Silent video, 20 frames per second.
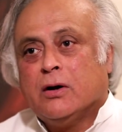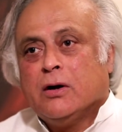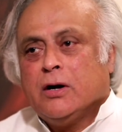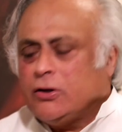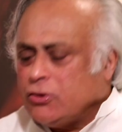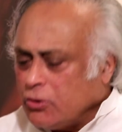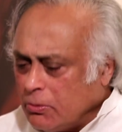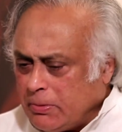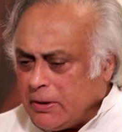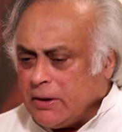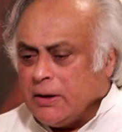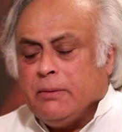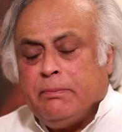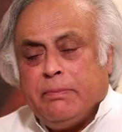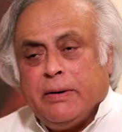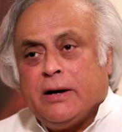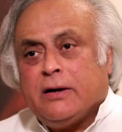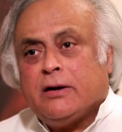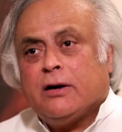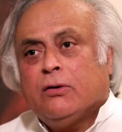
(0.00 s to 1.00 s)
It should be
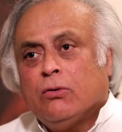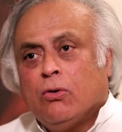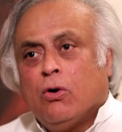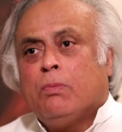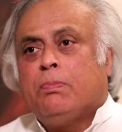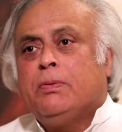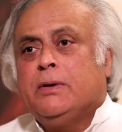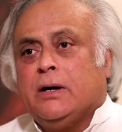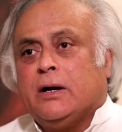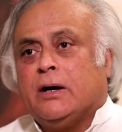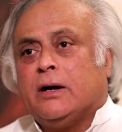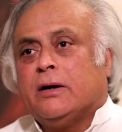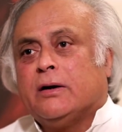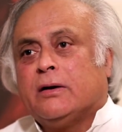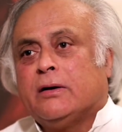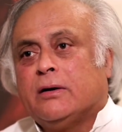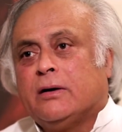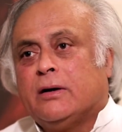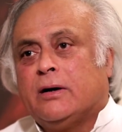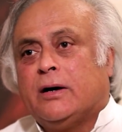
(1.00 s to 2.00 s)
debated openly,
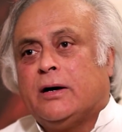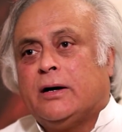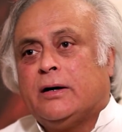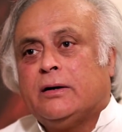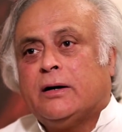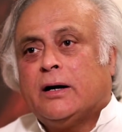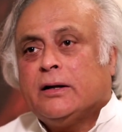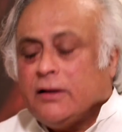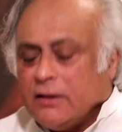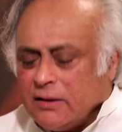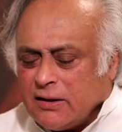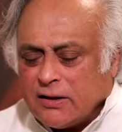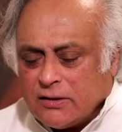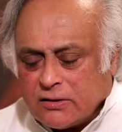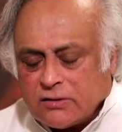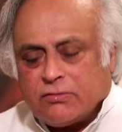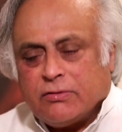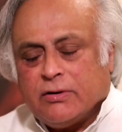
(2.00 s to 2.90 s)
and I think that's